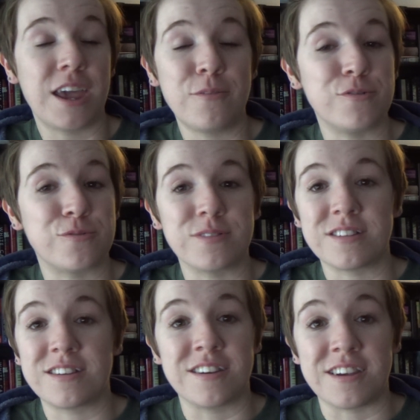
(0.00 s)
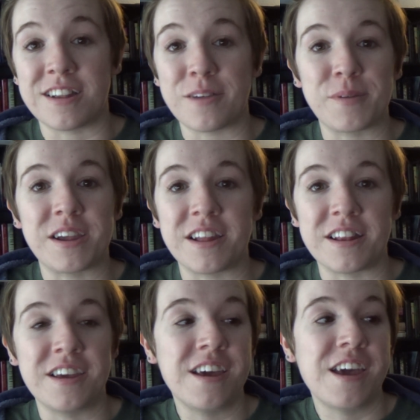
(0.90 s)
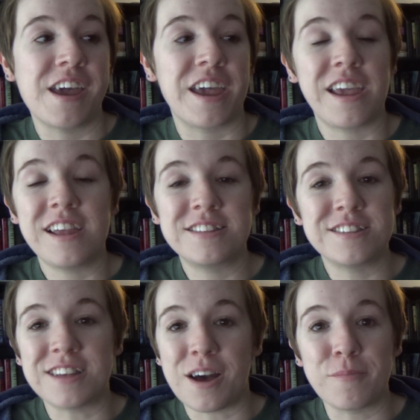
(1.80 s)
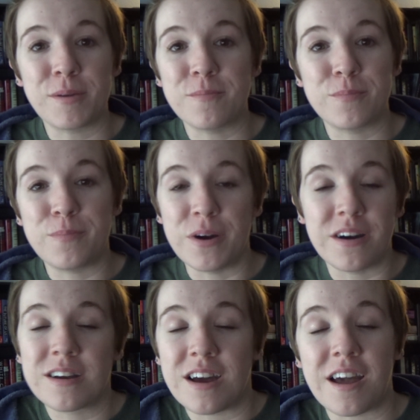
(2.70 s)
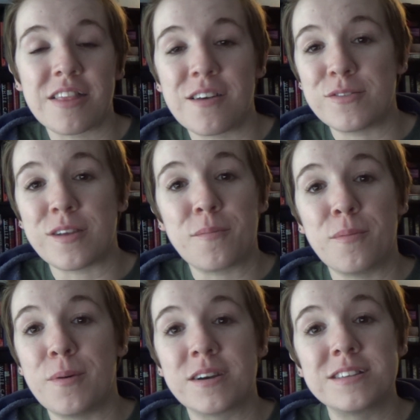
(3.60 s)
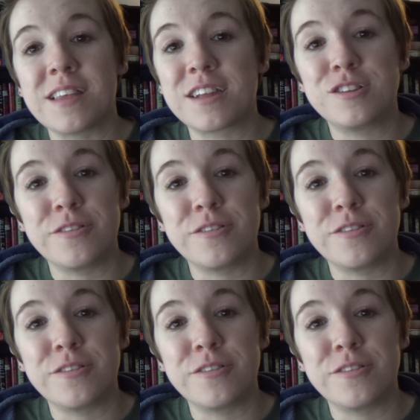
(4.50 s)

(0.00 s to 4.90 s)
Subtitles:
It was really good. I mean, it's a zombie book. I love zombie books. It's like